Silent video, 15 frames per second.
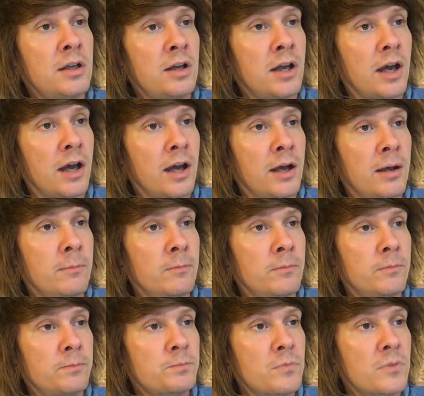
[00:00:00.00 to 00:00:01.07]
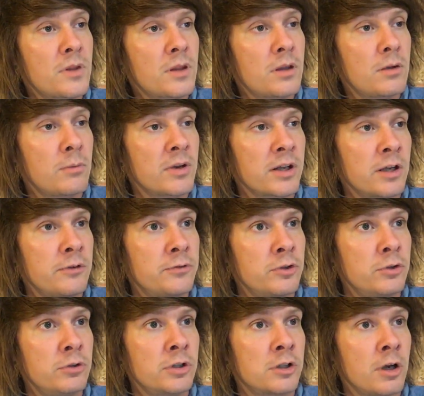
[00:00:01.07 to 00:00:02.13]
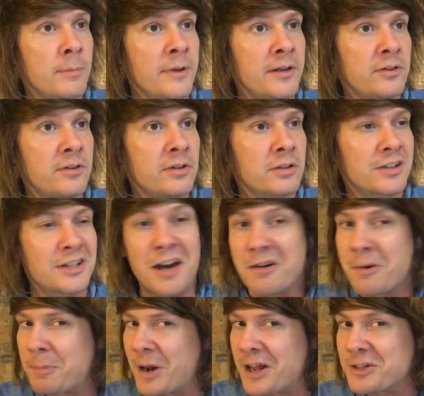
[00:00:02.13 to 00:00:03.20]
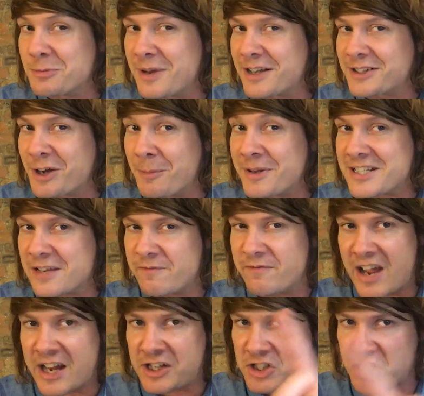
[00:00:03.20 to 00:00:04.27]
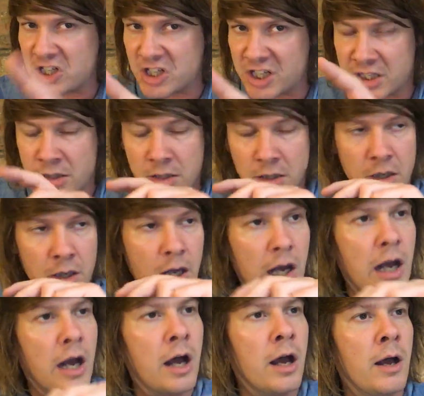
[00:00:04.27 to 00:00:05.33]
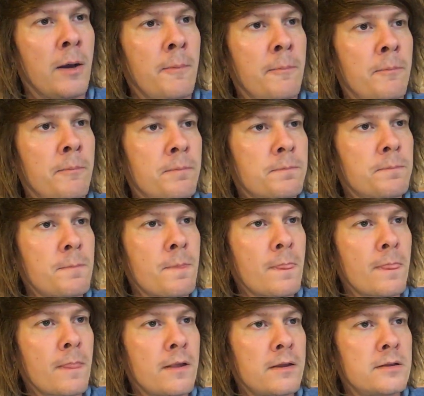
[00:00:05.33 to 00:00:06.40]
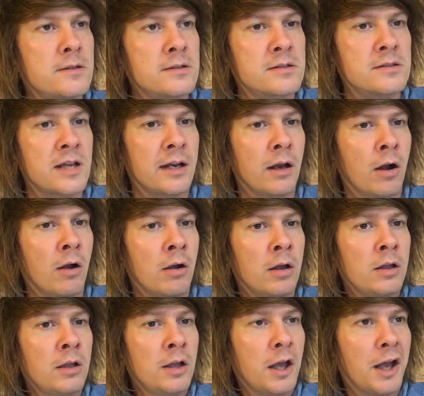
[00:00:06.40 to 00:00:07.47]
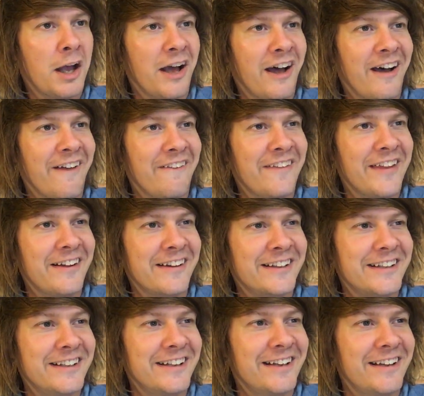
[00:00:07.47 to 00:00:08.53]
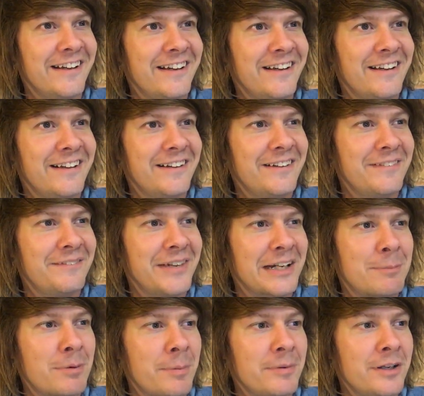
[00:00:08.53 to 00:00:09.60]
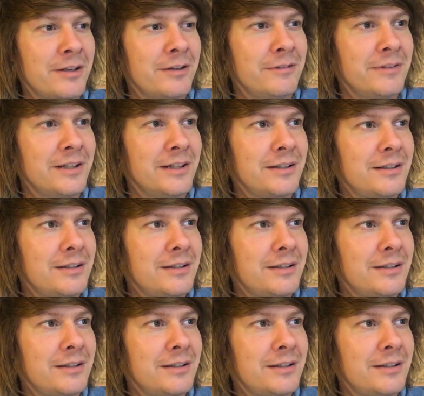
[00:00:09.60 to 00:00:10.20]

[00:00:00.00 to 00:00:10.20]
when I go through the comments, because I reply to all my comments eventually, doesn't take long, then I can make a proper note of it.